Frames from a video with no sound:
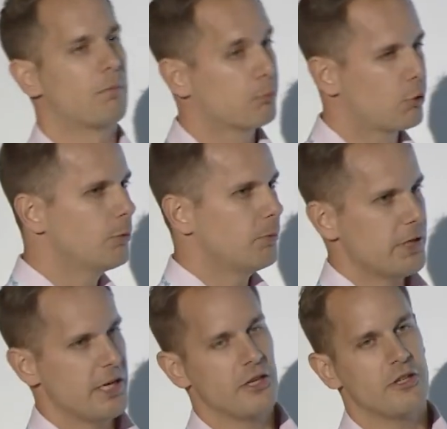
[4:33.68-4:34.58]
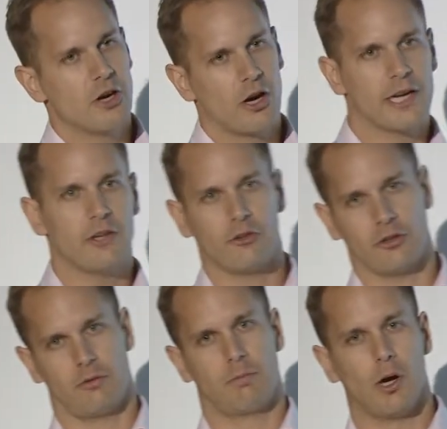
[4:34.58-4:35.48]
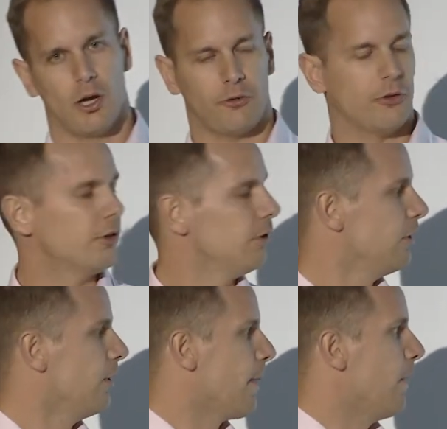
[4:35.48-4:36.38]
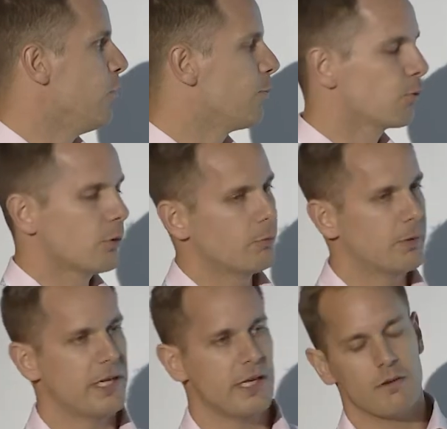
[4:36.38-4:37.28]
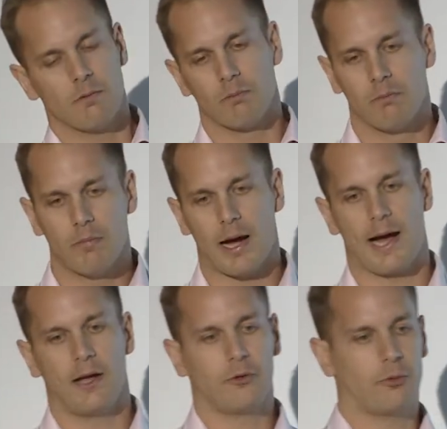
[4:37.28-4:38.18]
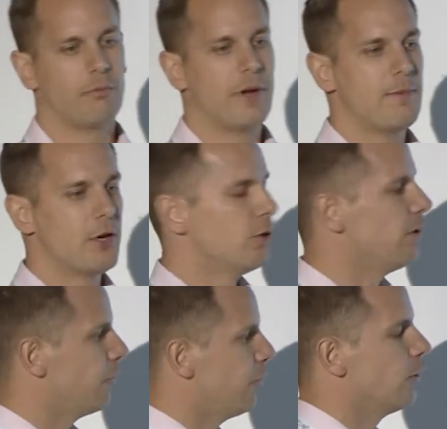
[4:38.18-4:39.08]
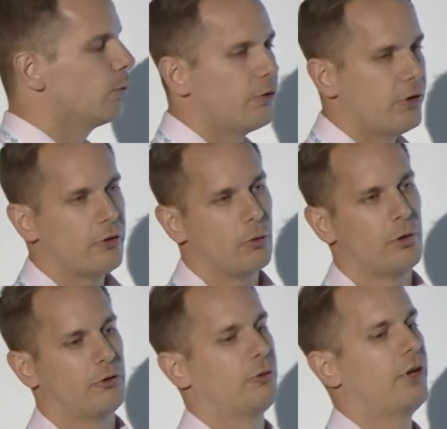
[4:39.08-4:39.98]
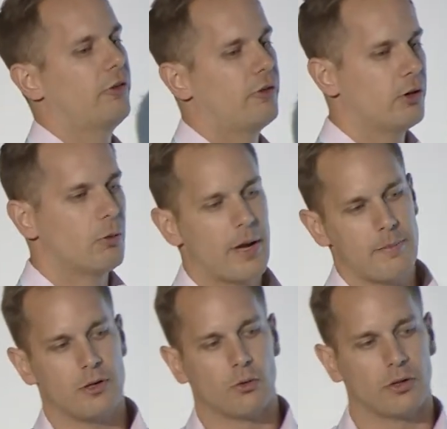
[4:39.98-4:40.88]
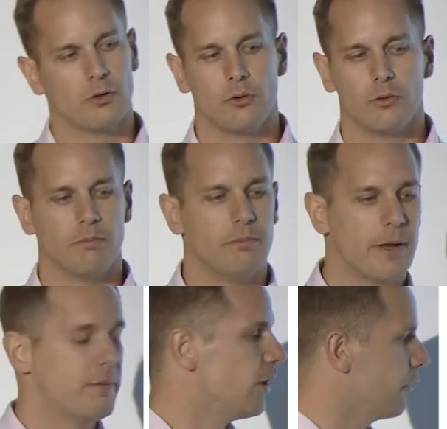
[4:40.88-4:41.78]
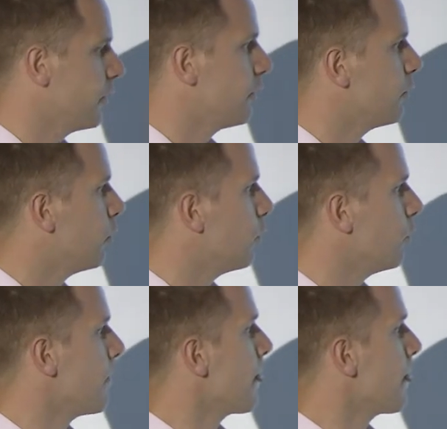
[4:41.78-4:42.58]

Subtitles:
probably a youngish person who probably has maybe only the single disease on which you're testing, or maybe nothing at all.